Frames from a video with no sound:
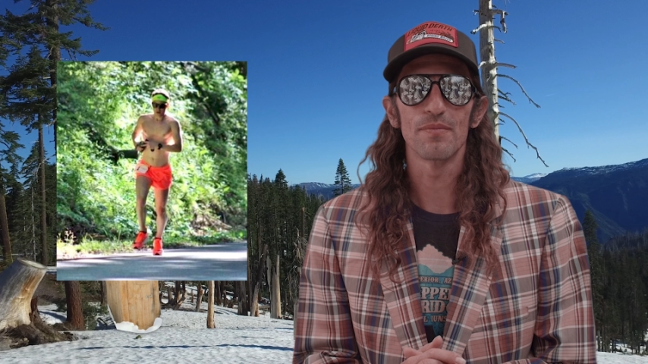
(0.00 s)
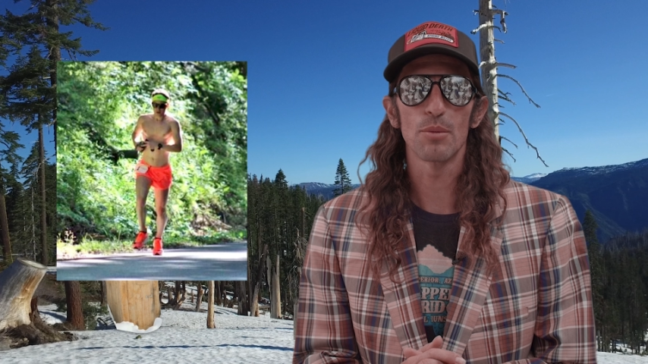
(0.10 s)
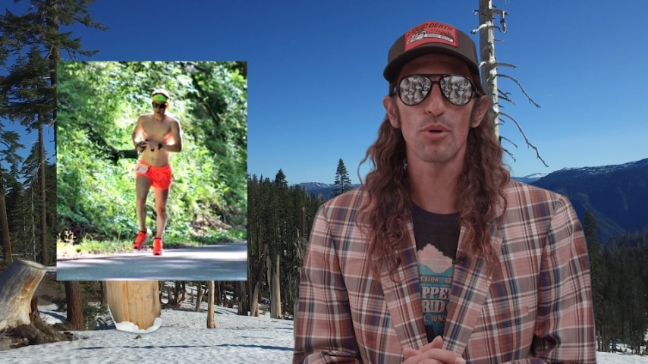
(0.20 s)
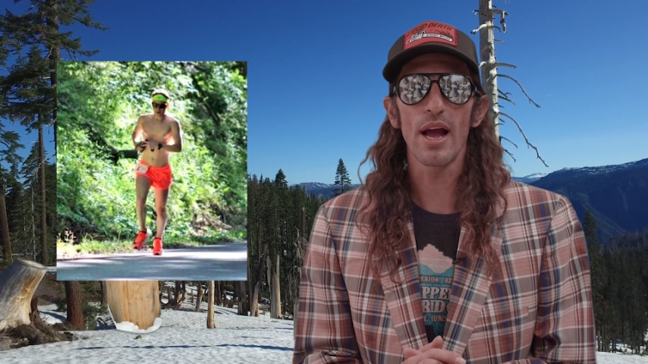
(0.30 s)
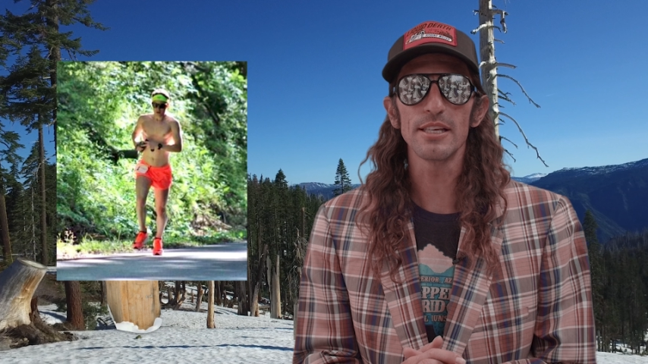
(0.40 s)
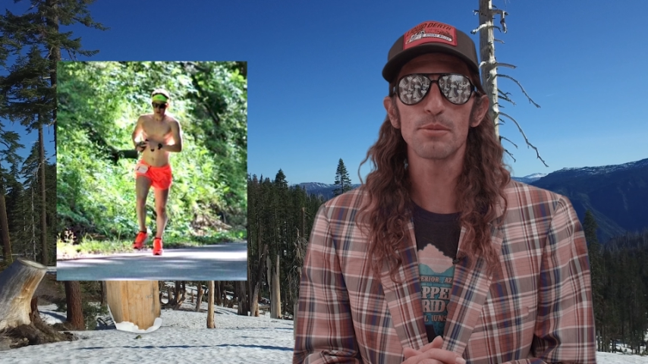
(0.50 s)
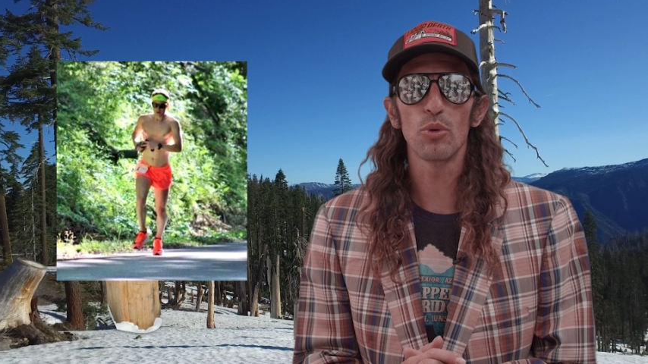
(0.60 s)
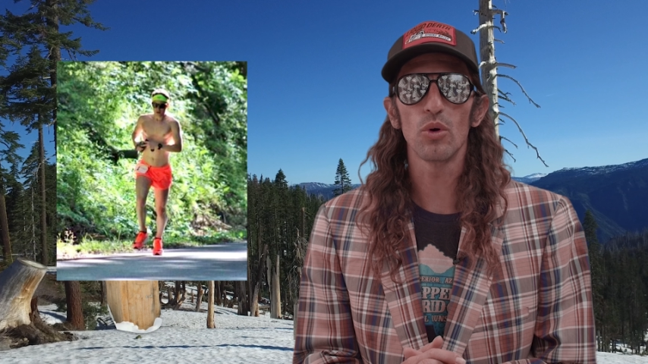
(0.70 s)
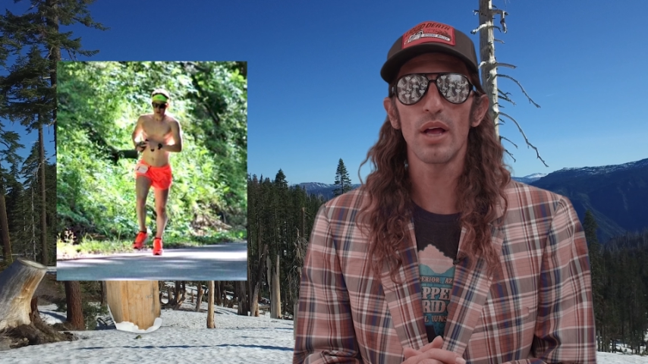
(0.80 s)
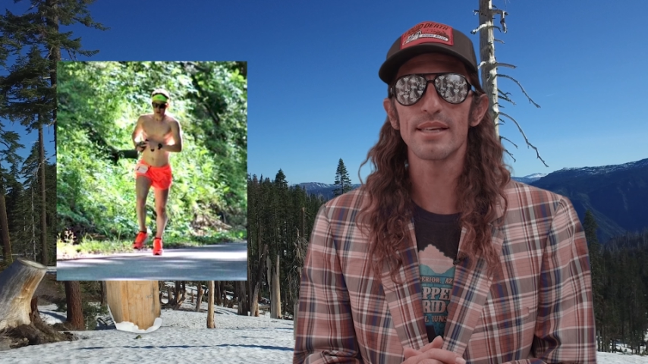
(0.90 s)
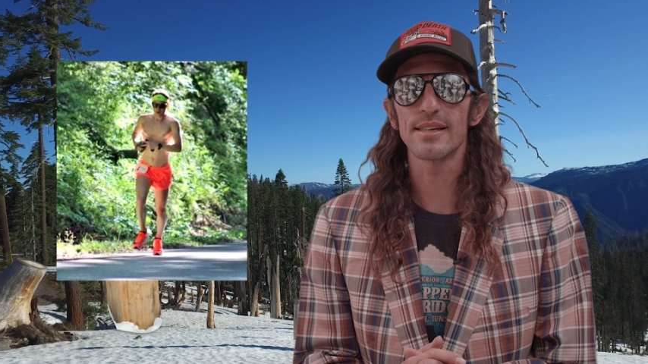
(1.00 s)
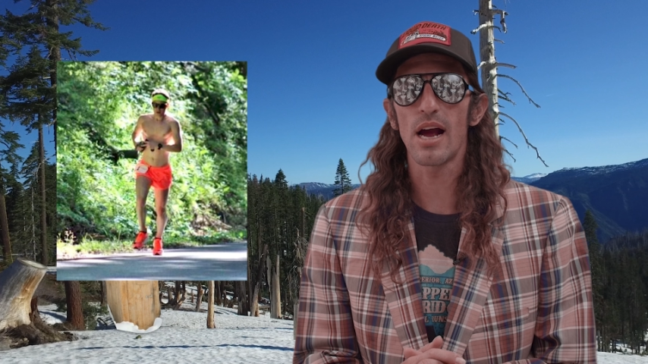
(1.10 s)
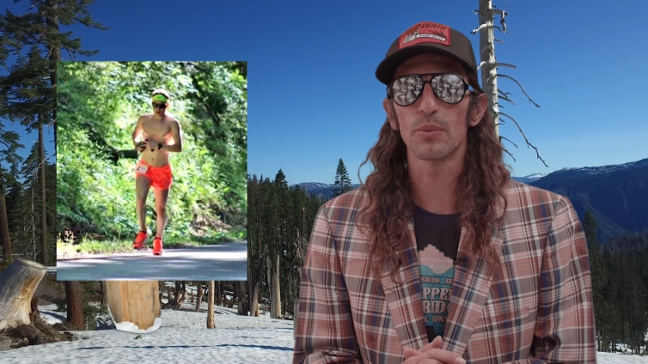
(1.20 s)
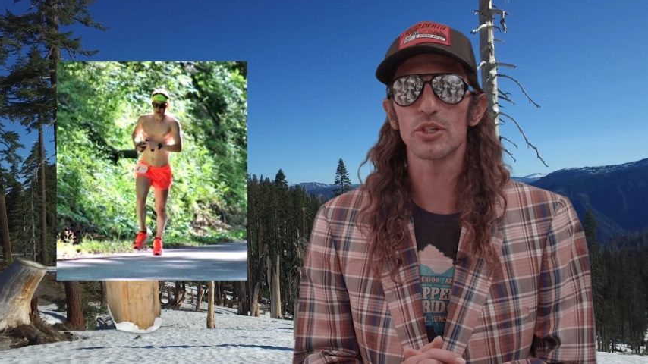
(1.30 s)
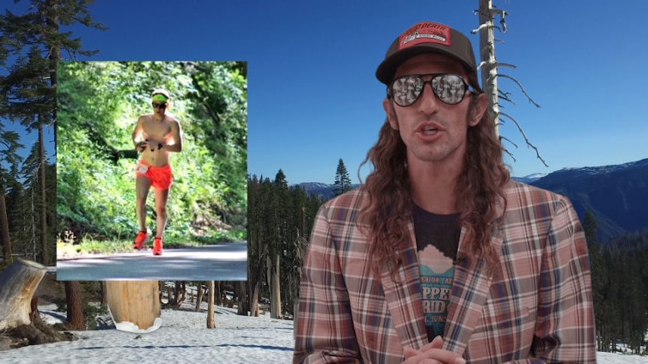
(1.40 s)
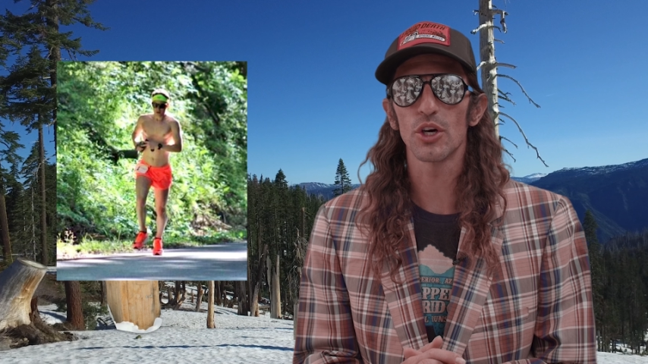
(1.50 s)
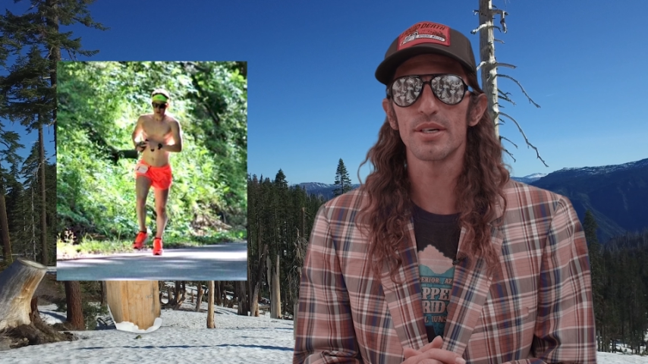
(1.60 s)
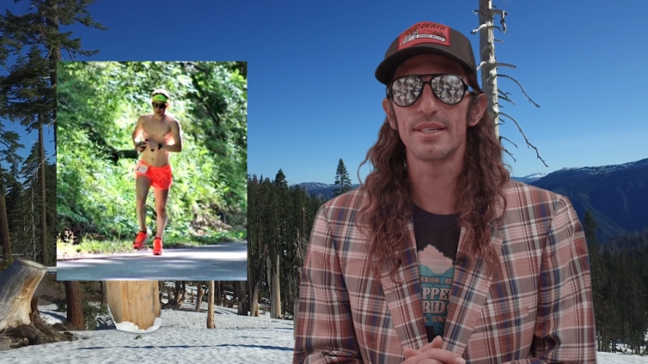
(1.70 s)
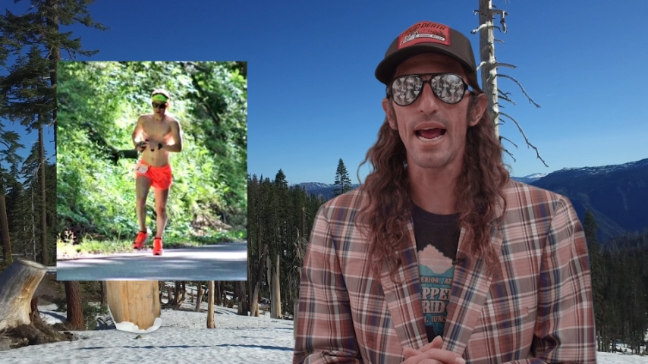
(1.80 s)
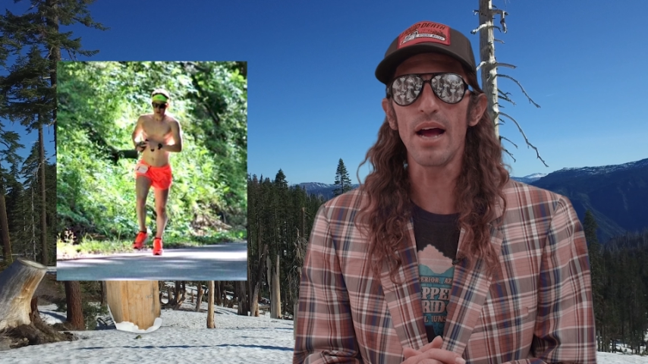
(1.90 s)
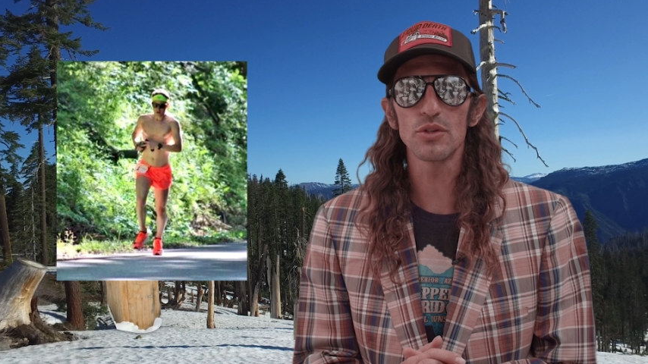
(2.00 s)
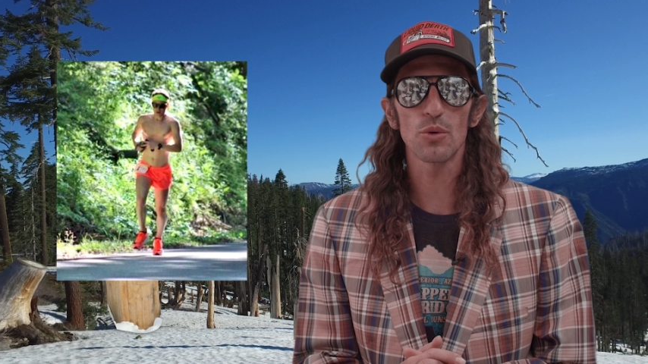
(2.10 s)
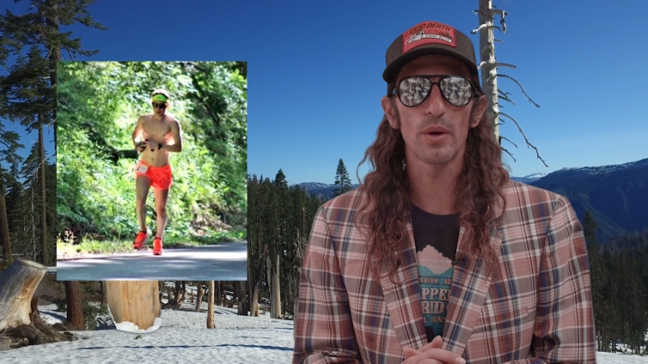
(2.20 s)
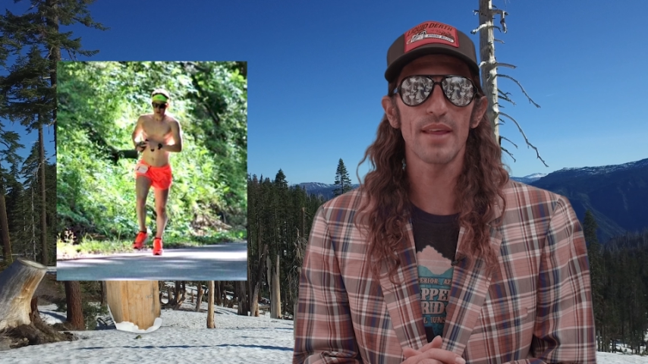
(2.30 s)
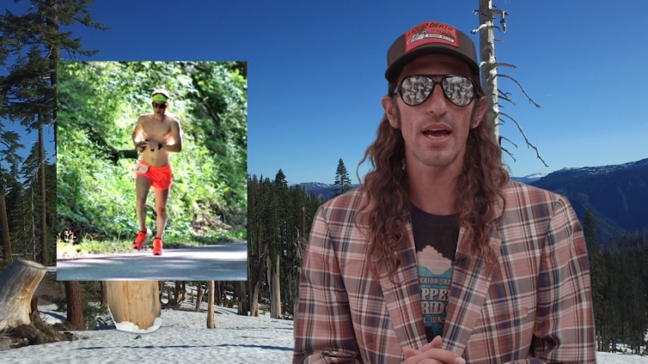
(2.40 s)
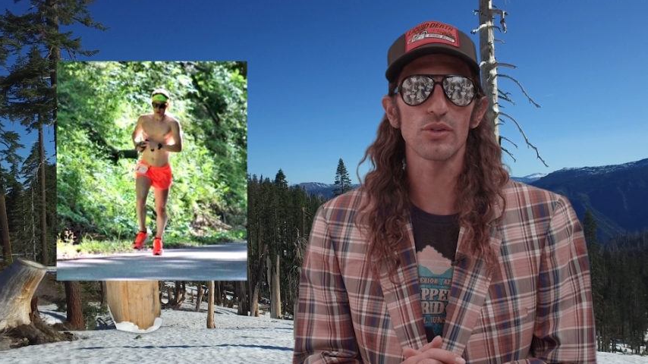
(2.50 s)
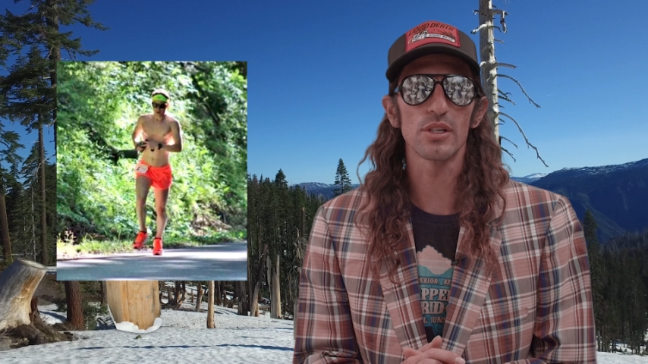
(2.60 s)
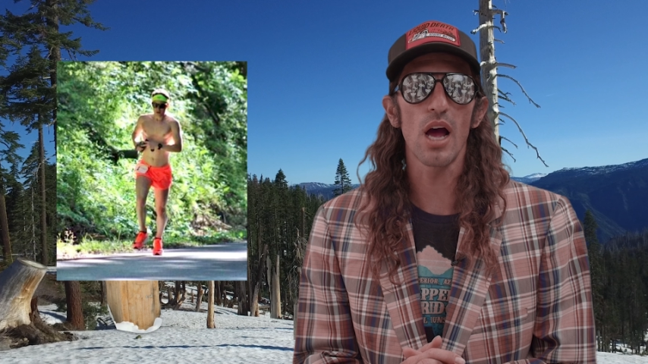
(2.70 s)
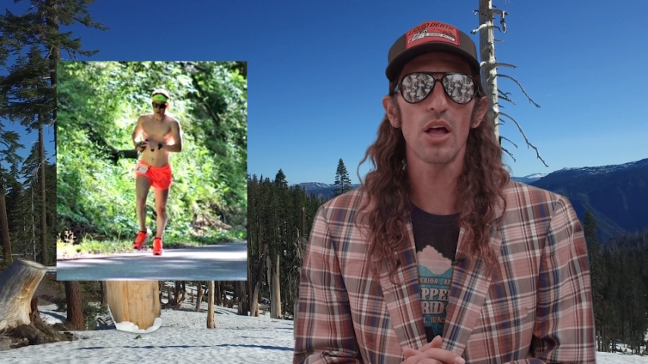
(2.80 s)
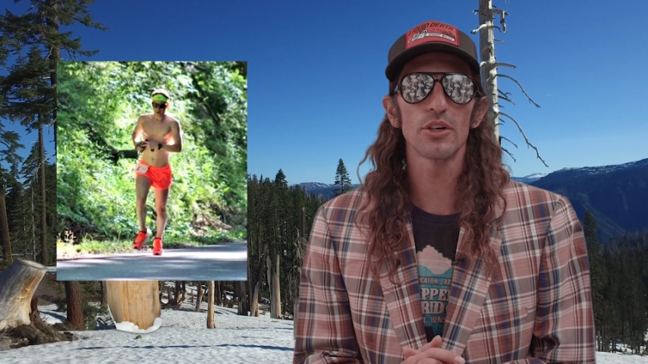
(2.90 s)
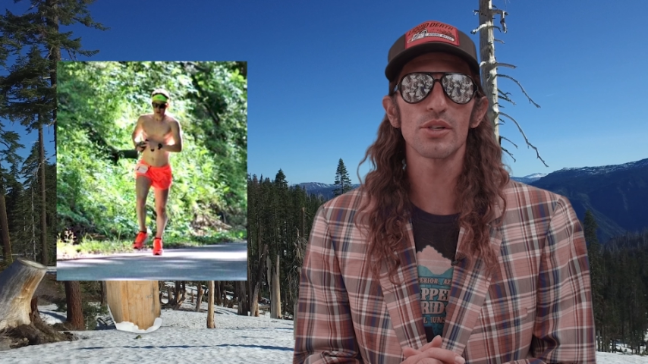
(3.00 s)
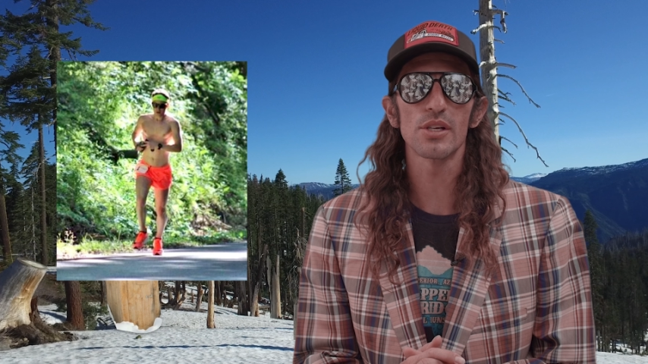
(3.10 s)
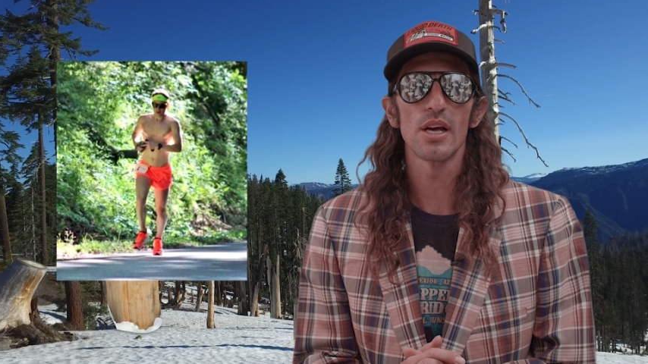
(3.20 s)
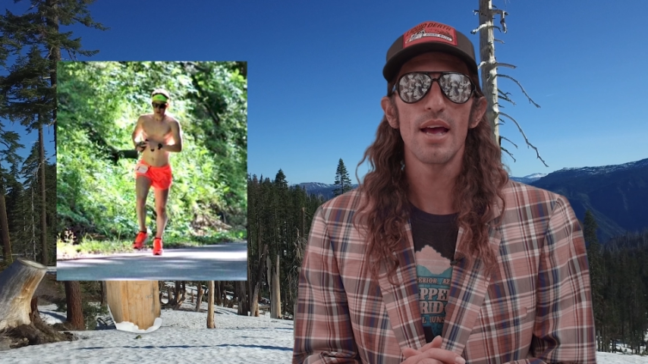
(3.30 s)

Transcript: The prize pool has now returned down to $1,000